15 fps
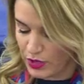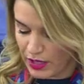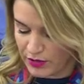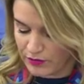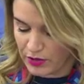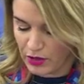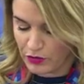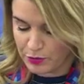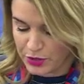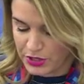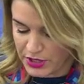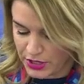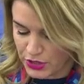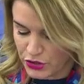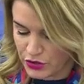a level of
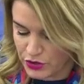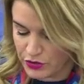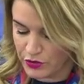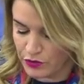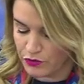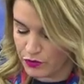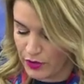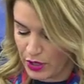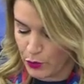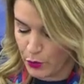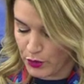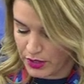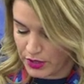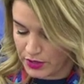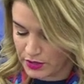protection far
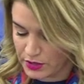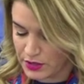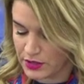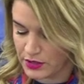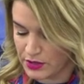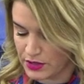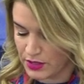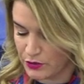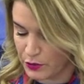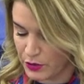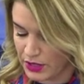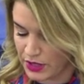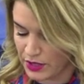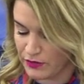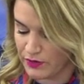weaker than
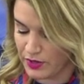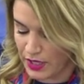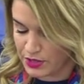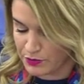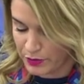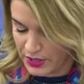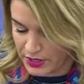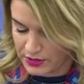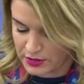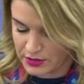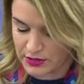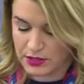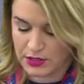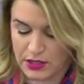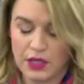we have at
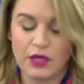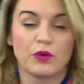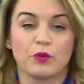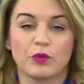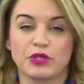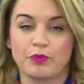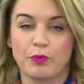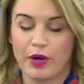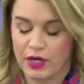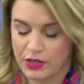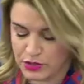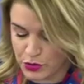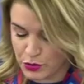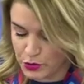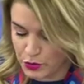present, with
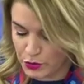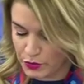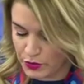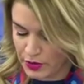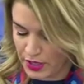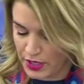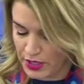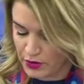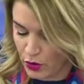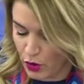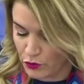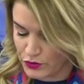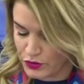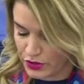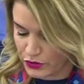Part 2
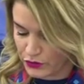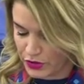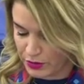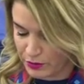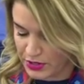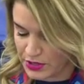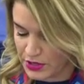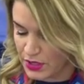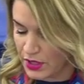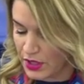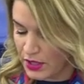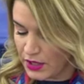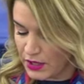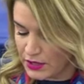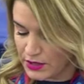of the agreement
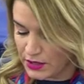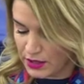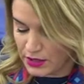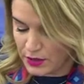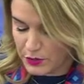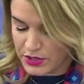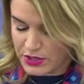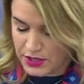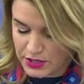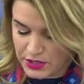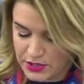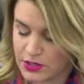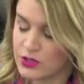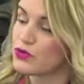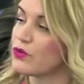dealing with
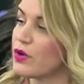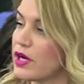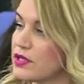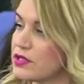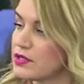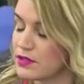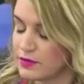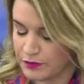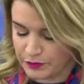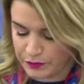citizens' rights,